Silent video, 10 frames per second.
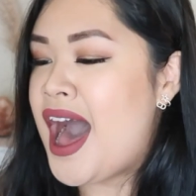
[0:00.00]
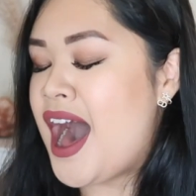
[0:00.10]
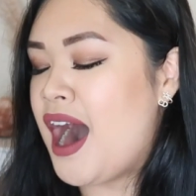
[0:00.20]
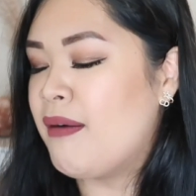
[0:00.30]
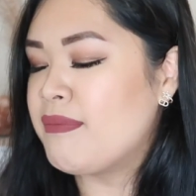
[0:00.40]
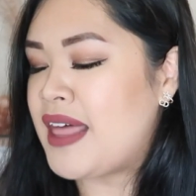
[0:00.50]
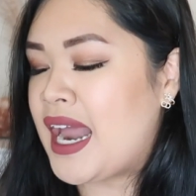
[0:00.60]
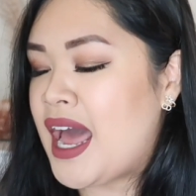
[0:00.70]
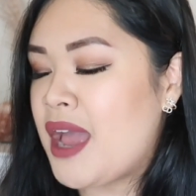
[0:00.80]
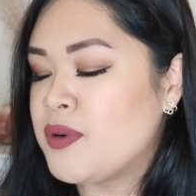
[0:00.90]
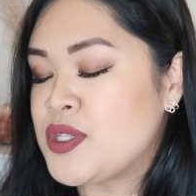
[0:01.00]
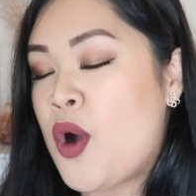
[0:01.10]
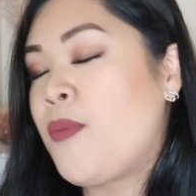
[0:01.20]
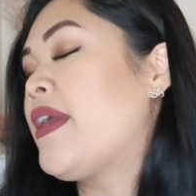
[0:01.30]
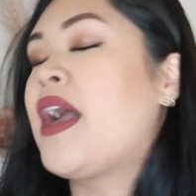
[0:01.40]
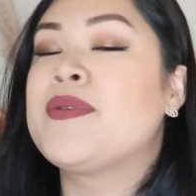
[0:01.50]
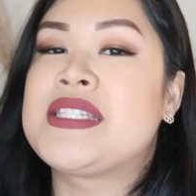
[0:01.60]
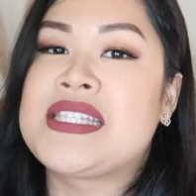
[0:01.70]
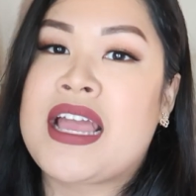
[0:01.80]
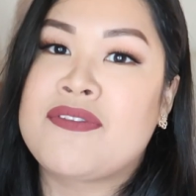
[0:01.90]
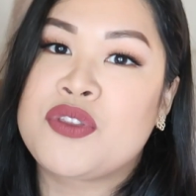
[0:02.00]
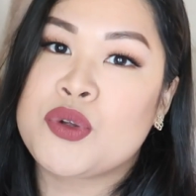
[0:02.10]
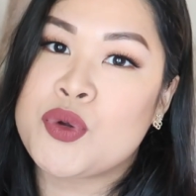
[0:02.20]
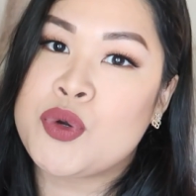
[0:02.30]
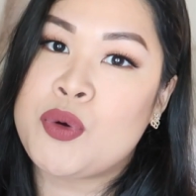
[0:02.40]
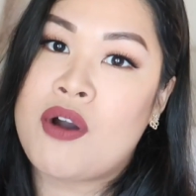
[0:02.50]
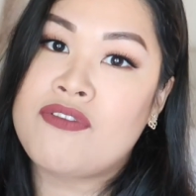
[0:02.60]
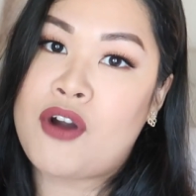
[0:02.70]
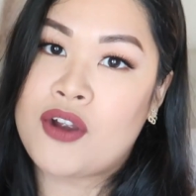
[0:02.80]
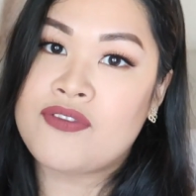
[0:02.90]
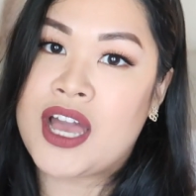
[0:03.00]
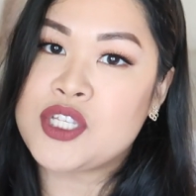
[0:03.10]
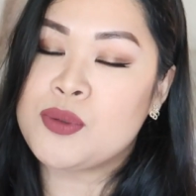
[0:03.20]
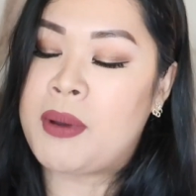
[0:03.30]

that I was hoping I would save through Farfetch,